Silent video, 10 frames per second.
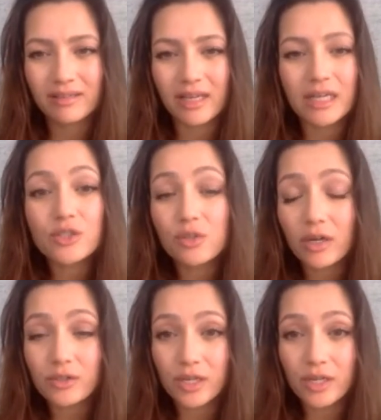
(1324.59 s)
that it's
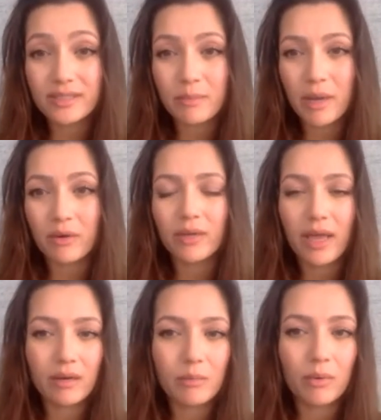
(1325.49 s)
not just about
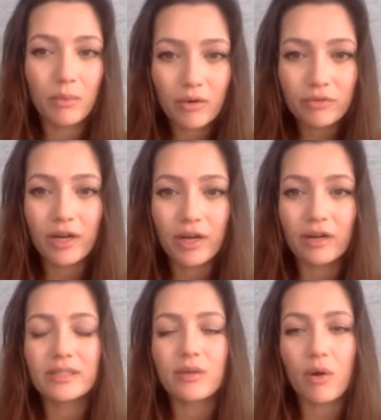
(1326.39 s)
animal welfare,
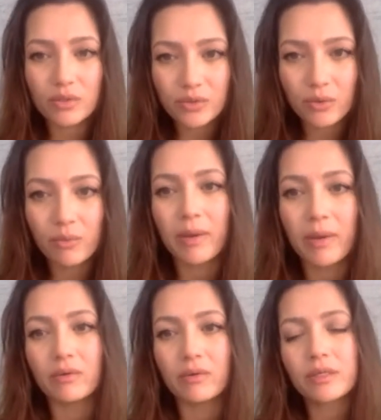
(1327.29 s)
it's also
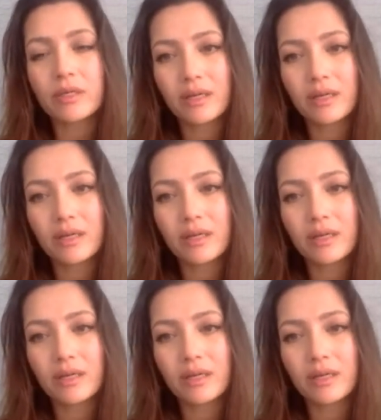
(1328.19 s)
about